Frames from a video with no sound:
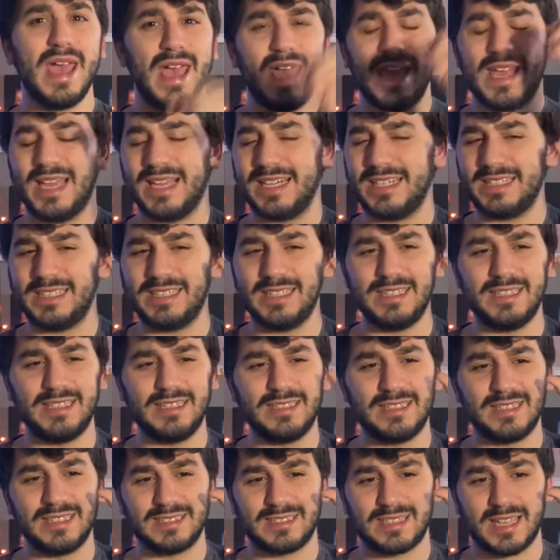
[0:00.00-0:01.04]
and he
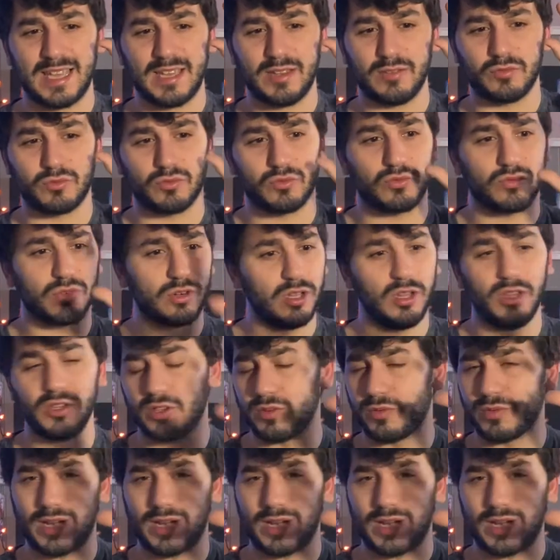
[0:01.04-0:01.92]
is a really good,